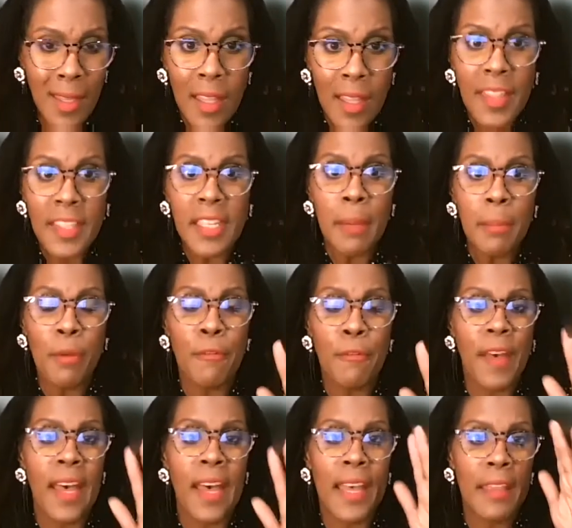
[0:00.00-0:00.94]
The number
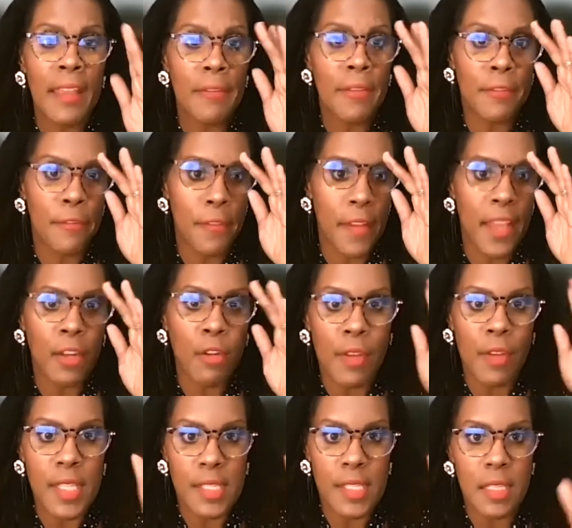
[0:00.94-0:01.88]
5 and final
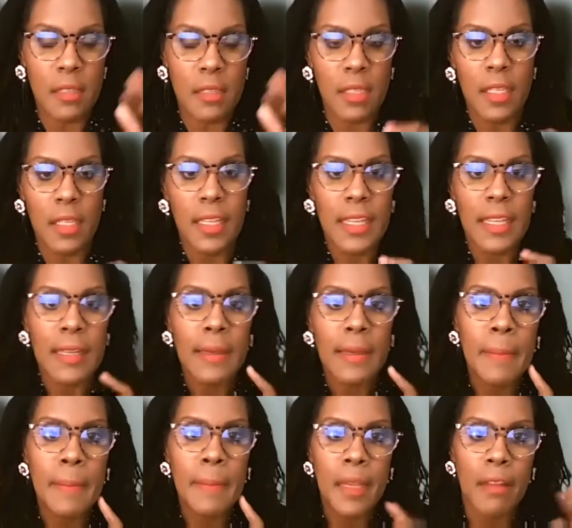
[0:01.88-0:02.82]
reason
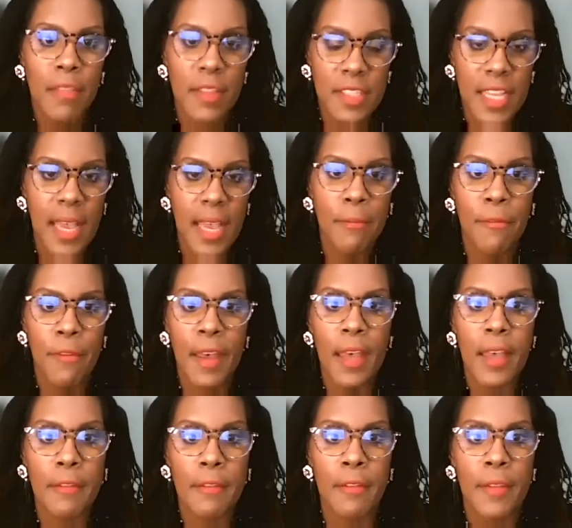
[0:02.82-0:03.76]
of the top
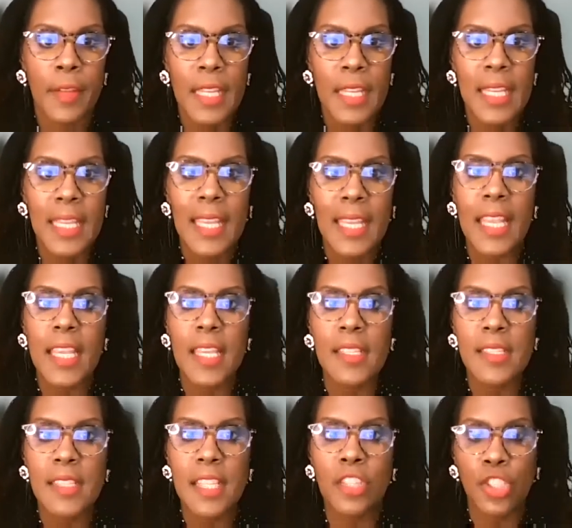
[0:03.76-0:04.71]
5
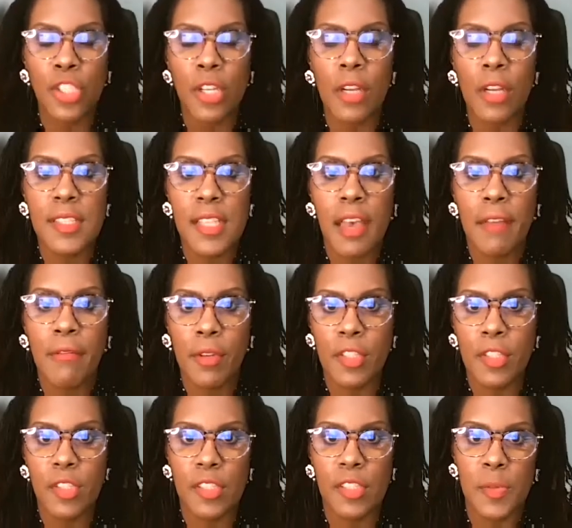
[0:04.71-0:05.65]
is insurance
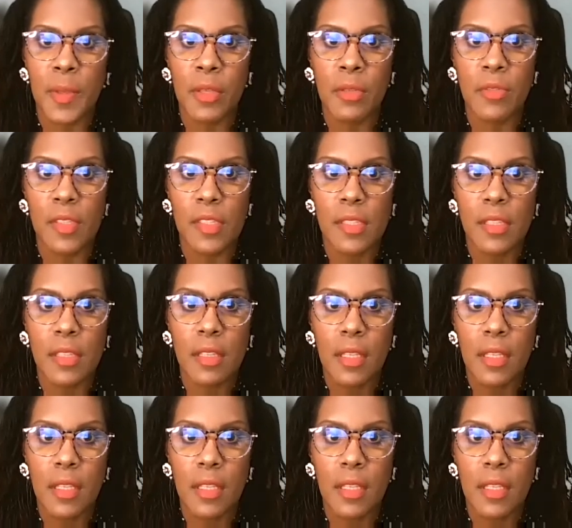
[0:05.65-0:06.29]
coverage disputes.